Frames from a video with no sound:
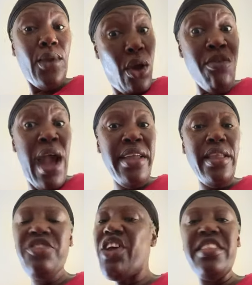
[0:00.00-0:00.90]
All right?
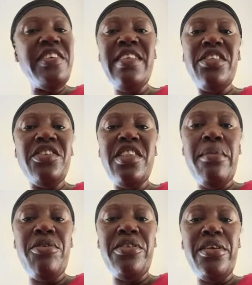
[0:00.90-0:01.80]
Ashanti's not a
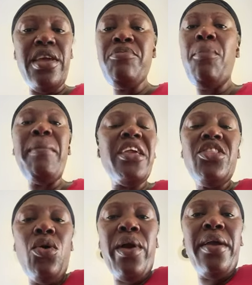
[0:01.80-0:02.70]
celebrity. He not make it
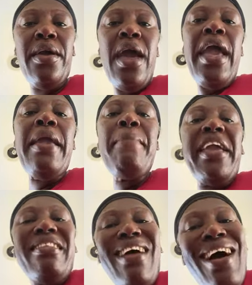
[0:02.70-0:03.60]
nowhere. He make
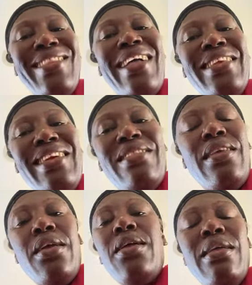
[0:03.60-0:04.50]
it underneath
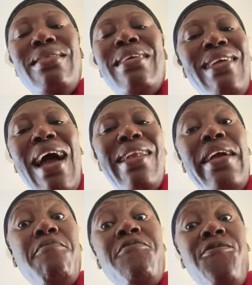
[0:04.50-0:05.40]
the girl,
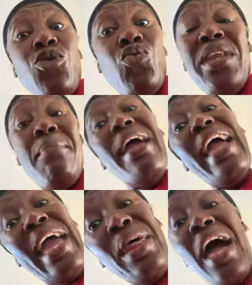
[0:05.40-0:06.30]
him foot with him
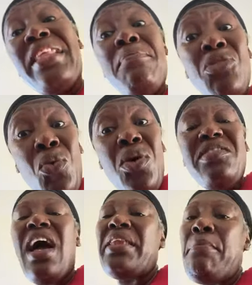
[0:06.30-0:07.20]
head and him nose
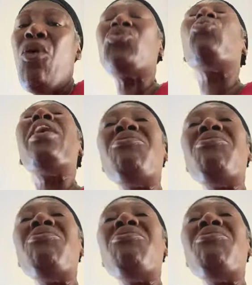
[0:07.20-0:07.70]
and him mouth well